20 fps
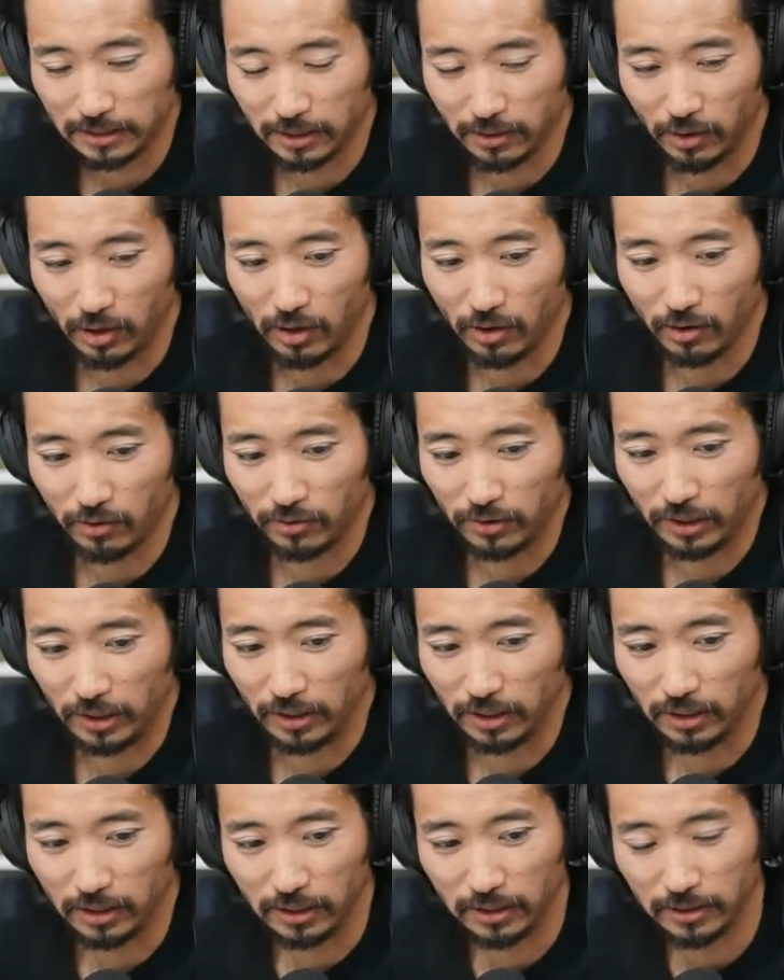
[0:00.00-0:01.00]
There you go, Frank.
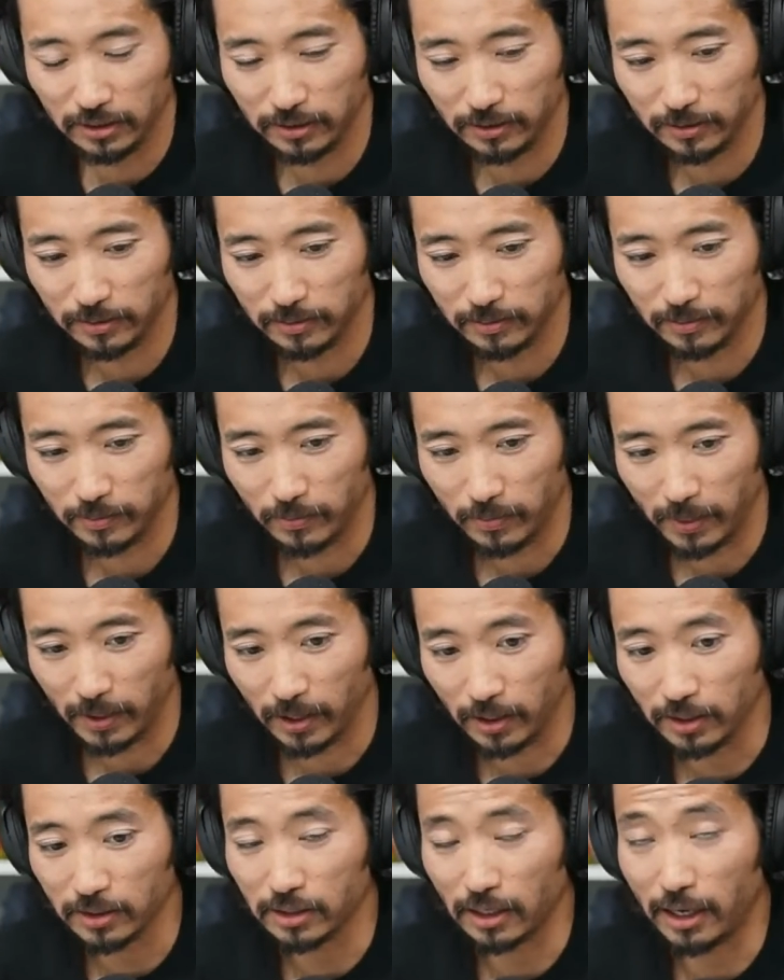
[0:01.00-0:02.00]

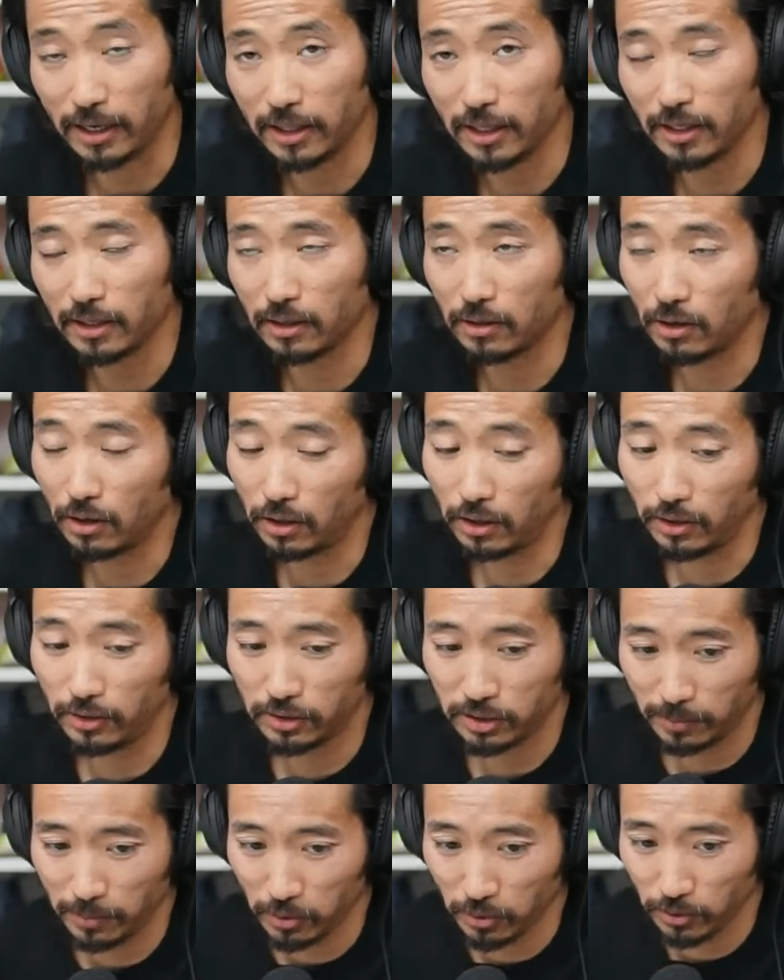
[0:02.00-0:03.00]
Because I think
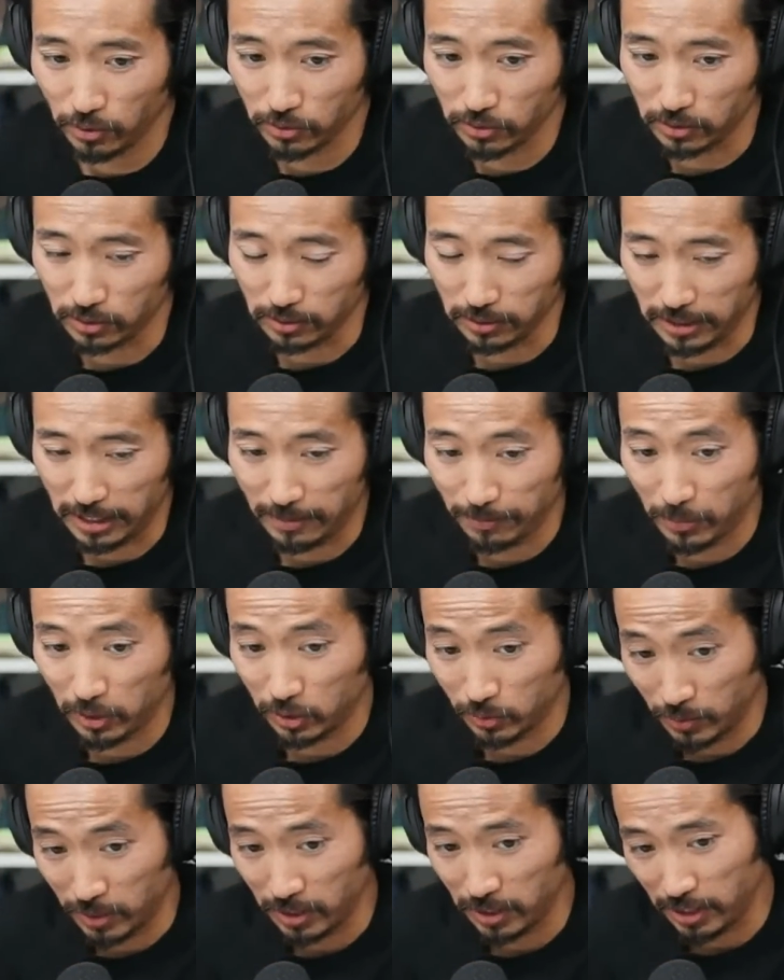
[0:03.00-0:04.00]
some of those in
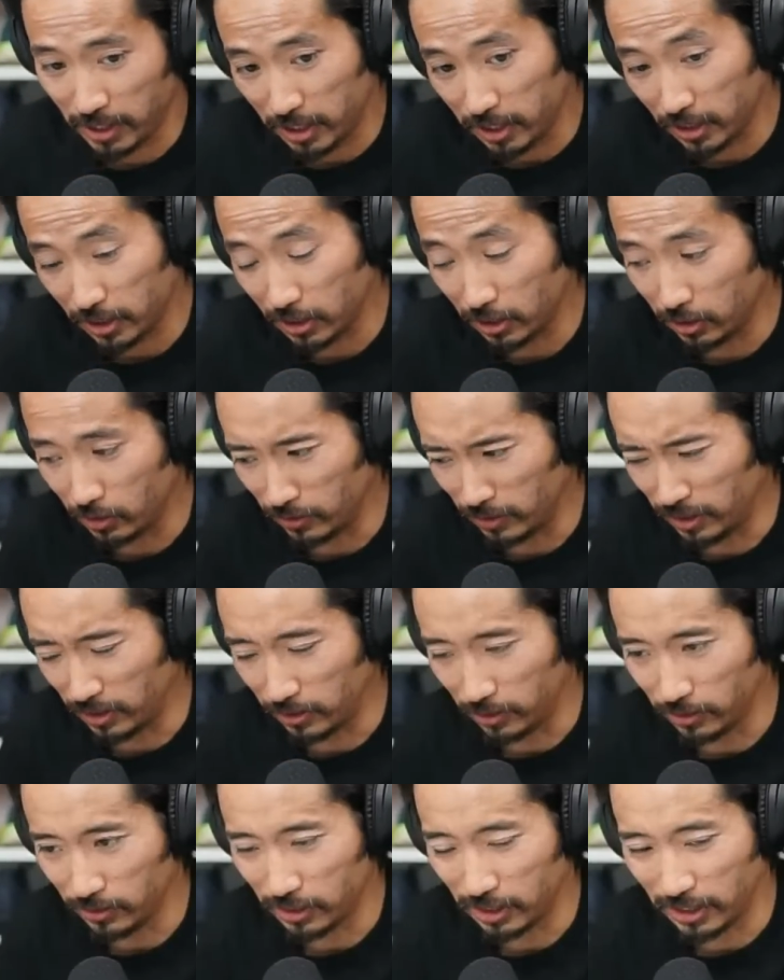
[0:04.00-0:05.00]
between each of the Newton
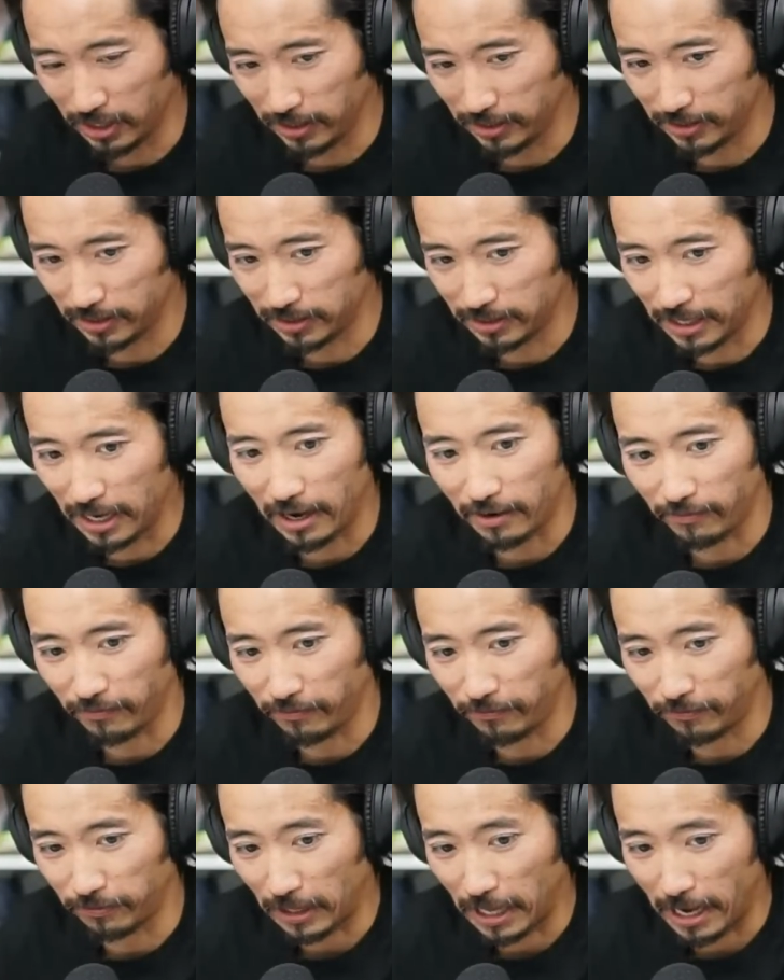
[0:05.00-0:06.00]
Hills, it's not
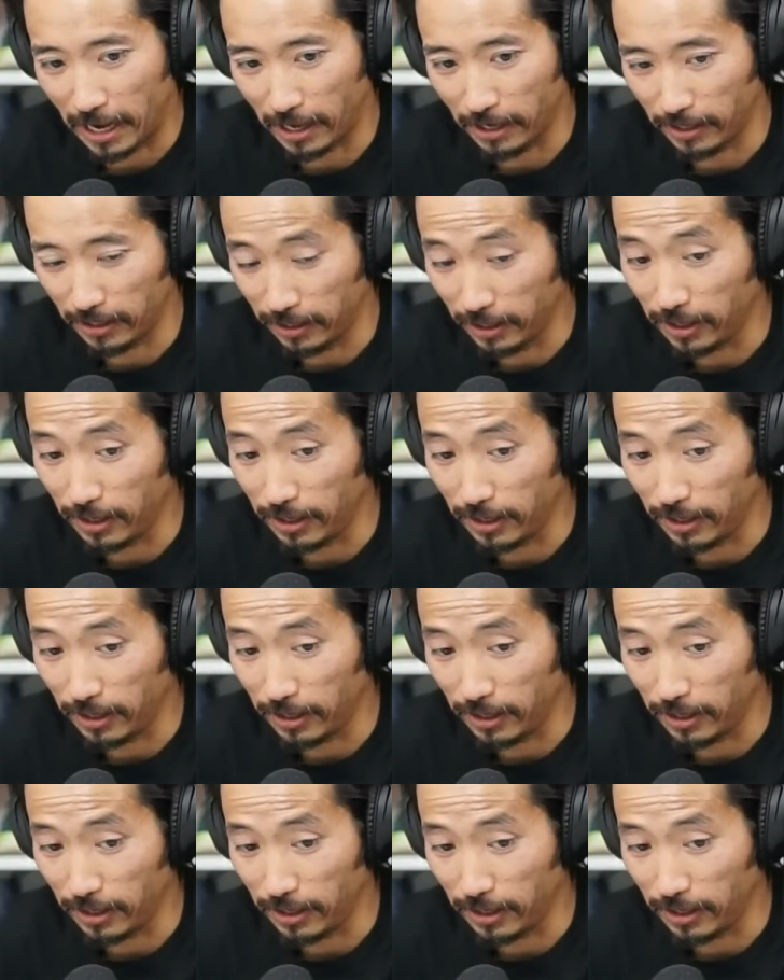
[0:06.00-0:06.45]
flat.